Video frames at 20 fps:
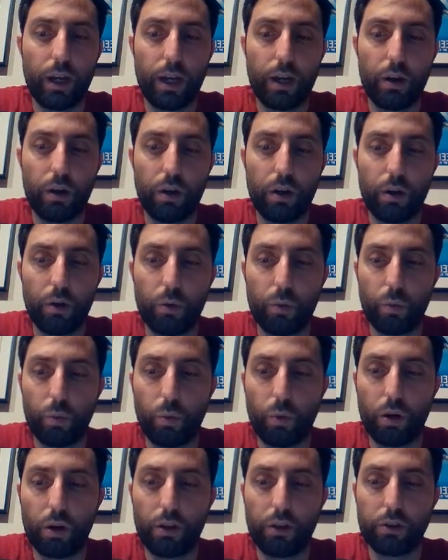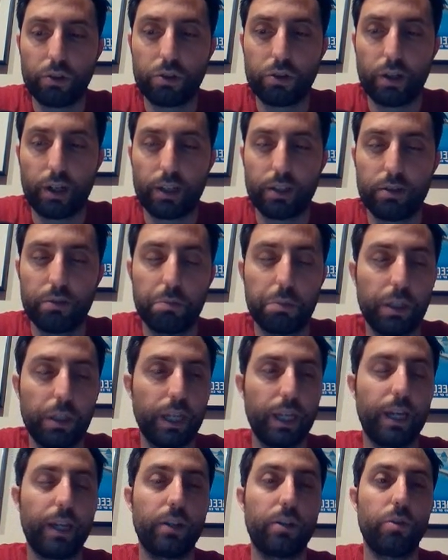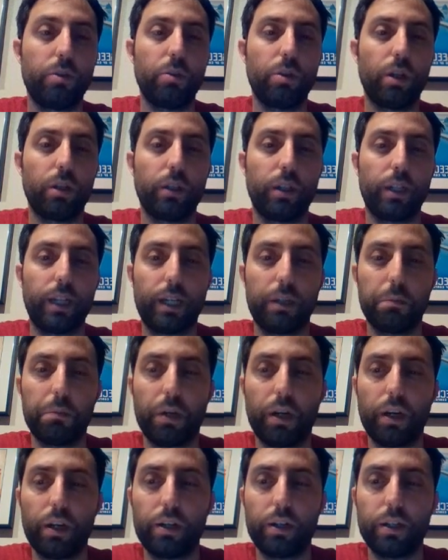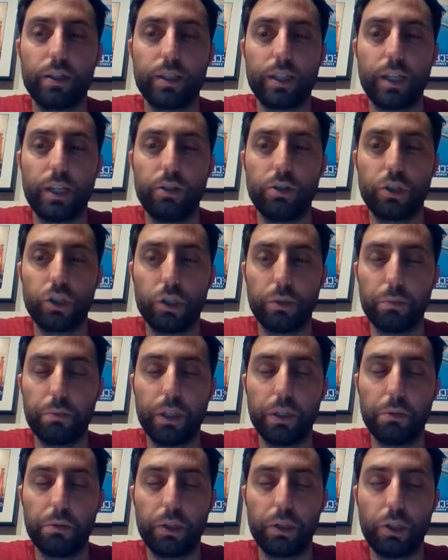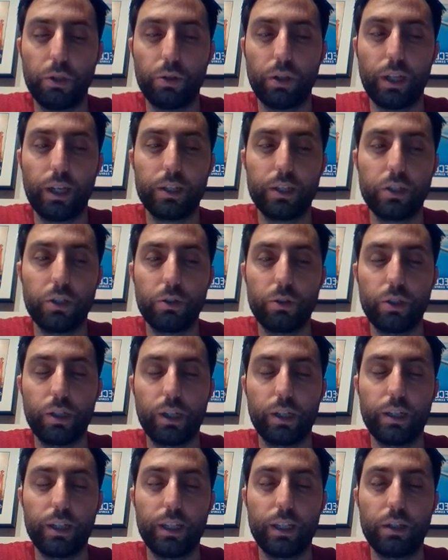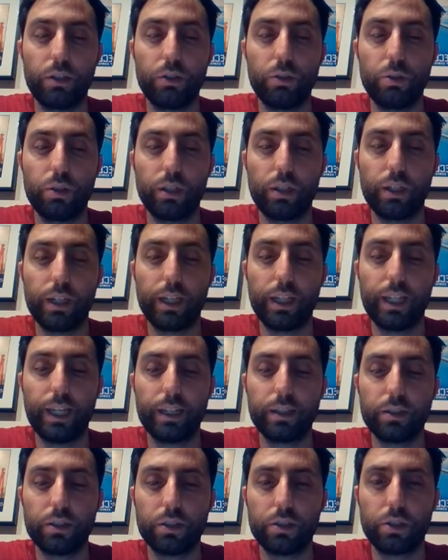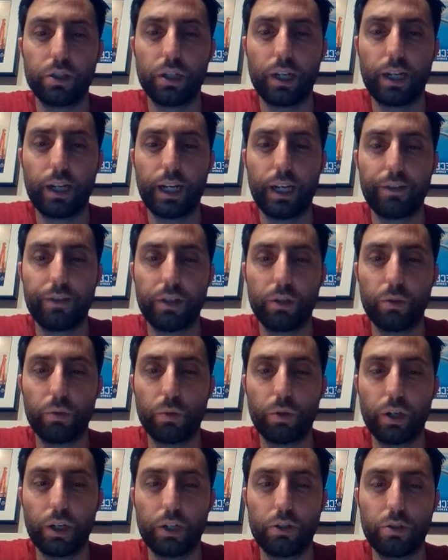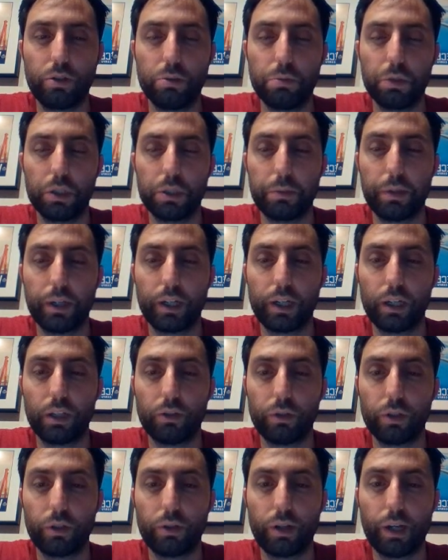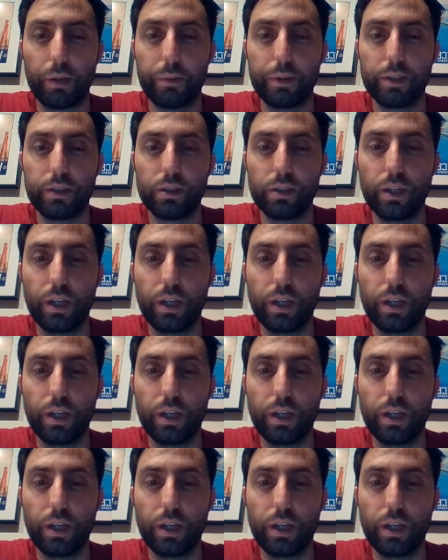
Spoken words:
One of the strengths of playing a 2-color deck in Modern is that you should be able to utilize your utility lands, because you're not having to worry too much about color requirements.